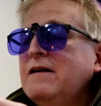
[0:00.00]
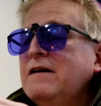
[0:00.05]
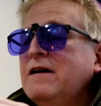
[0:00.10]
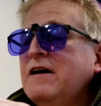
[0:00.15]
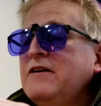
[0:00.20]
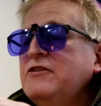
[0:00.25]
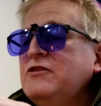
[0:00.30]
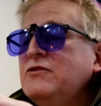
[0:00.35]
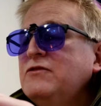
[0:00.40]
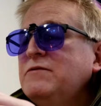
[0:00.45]

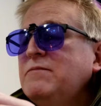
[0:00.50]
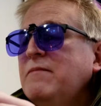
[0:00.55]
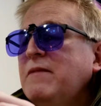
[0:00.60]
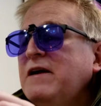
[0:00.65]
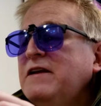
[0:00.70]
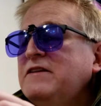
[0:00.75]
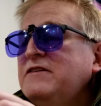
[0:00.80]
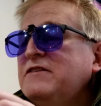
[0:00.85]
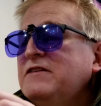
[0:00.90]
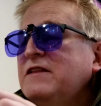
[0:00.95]
I should
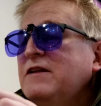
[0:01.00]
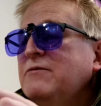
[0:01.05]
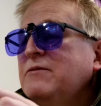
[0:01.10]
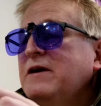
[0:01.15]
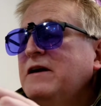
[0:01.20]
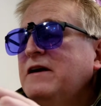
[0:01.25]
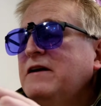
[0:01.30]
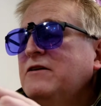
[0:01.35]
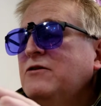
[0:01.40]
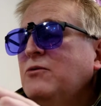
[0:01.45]
mention that we
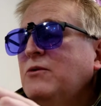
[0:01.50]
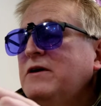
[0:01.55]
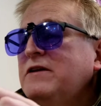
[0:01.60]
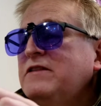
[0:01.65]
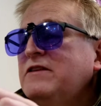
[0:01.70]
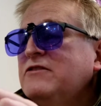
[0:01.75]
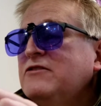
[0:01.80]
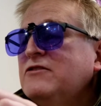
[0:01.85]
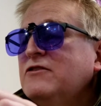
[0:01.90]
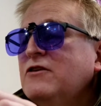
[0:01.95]
had quite
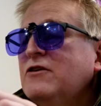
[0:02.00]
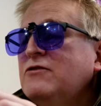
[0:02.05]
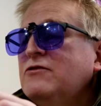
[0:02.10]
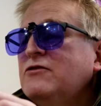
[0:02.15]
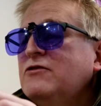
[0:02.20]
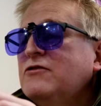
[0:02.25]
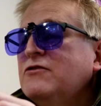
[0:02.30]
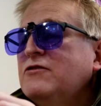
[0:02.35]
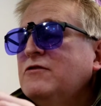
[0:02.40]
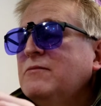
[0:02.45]
the
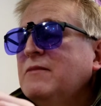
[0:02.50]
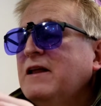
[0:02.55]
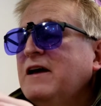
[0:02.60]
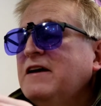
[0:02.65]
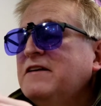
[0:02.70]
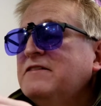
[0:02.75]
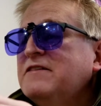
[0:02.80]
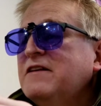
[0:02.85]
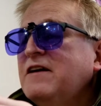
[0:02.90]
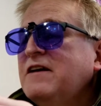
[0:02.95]
snowstorm
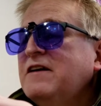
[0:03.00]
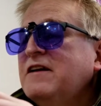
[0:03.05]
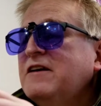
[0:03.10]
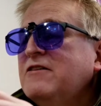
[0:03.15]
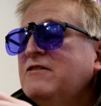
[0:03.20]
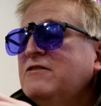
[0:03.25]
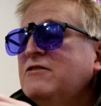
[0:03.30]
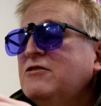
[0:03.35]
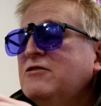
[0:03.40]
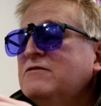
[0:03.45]
last night here
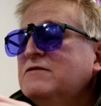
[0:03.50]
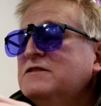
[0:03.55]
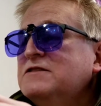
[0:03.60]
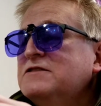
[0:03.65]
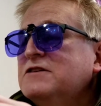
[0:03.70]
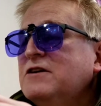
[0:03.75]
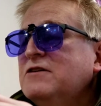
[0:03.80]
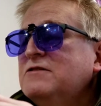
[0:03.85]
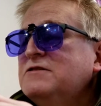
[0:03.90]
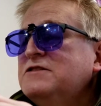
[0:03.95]
in Nova
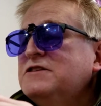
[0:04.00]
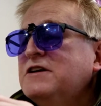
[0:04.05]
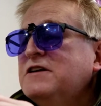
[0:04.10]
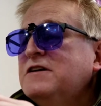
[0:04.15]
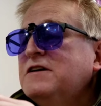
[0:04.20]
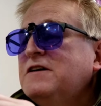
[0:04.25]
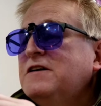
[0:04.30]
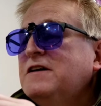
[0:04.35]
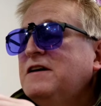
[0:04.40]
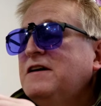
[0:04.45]
Scotia,
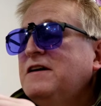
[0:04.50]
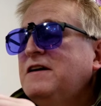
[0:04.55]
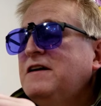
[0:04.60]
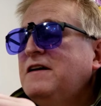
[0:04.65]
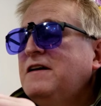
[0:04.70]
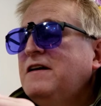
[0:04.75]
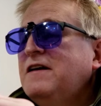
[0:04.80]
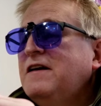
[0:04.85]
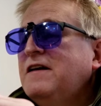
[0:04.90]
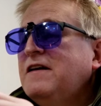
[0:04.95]

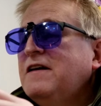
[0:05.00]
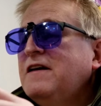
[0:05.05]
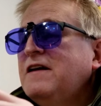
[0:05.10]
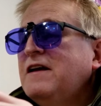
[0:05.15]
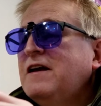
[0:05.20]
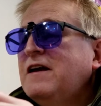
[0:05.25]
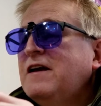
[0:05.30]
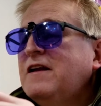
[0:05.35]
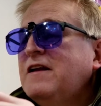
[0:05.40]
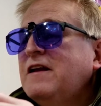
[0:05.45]

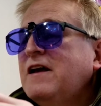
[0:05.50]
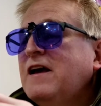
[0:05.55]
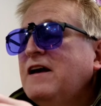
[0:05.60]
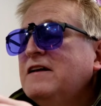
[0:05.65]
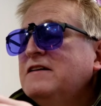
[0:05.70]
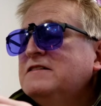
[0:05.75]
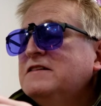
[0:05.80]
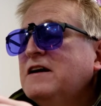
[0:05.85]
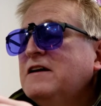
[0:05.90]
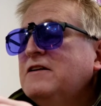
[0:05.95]
and
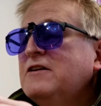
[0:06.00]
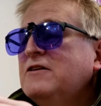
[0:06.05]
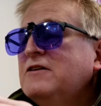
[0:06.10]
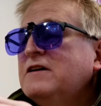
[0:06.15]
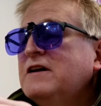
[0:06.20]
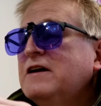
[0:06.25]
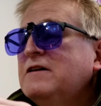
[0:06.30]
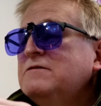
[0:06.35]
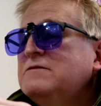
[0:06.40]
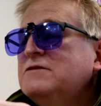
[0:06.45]
as I look
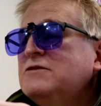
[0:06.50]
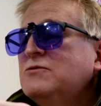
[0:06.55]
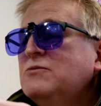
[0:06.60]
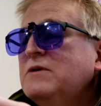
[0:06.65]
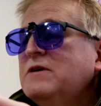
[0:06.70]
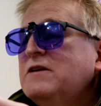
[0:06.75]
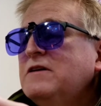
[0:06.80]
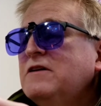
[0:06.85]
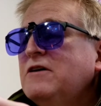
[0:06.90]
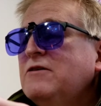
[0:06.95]
out the
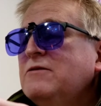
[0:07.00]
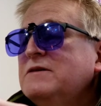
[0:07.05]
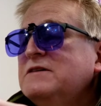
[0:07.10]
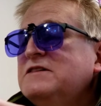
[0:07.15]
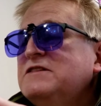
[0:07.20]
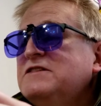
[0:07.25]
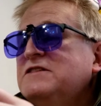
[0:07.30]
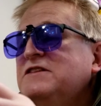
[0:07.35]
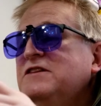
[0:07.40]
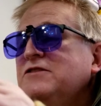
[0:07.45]
window, it's
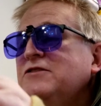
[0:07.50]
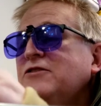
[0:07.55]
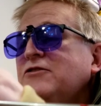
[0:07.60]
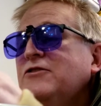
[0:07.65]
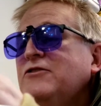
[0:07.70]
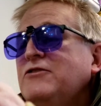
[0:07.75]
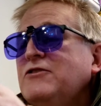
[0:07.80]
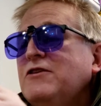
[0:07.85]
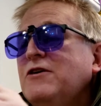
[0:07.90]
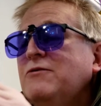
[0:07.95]
still
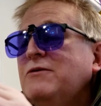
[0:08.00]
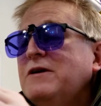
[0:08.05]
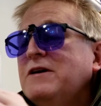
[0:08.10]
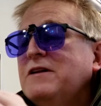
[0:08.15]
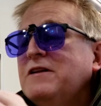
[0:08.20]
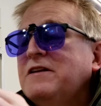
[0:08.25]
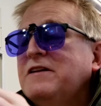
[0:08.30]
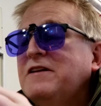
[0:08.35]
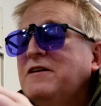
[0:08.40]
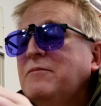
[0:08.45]
snowing a
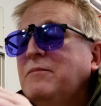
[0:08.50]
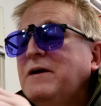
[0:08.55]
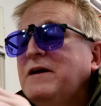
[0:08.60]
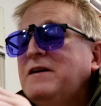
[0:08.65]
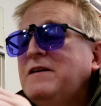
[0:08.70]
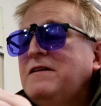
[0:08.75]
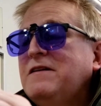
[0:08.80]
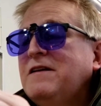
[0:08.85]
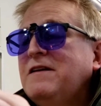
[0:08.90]
little bit.